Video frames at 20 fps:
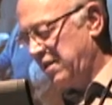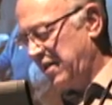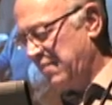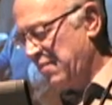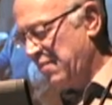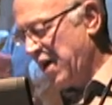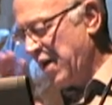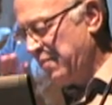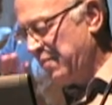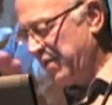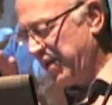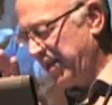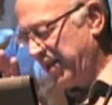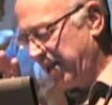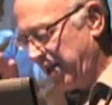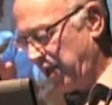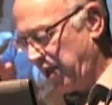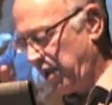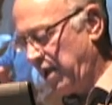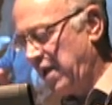in my opinion
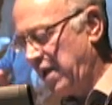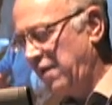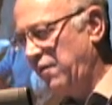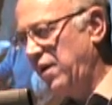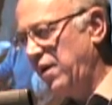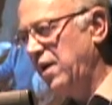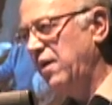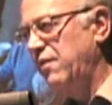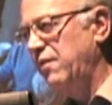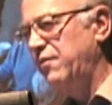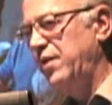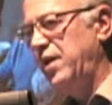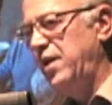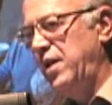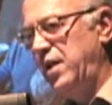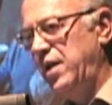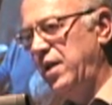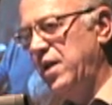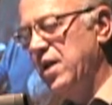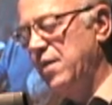at any rate, of
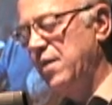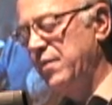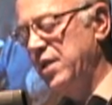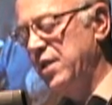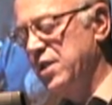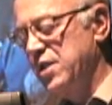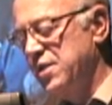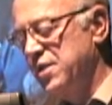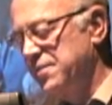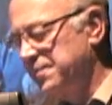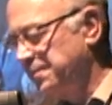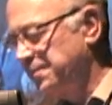E. E. Cummings,